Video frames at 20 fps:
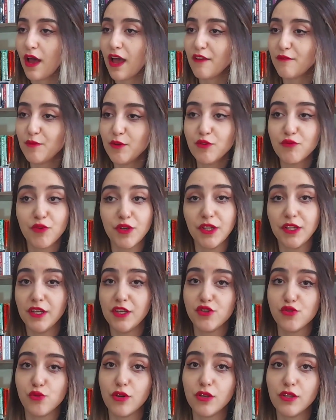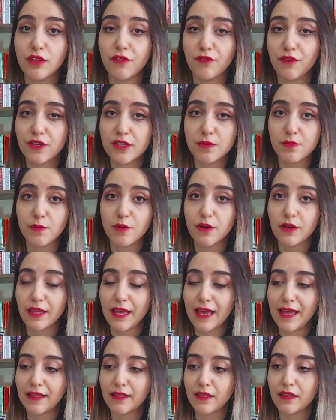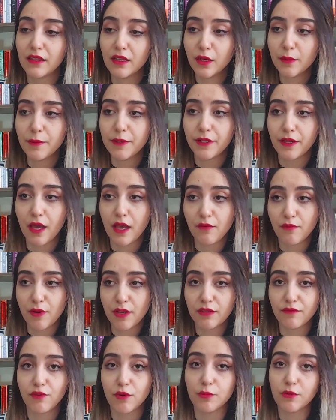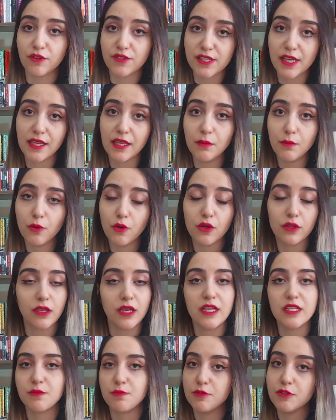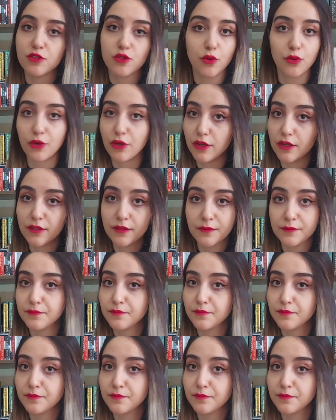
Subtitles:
I've been really enjoying the first book, and a little bit I read from the second book. It's been so good.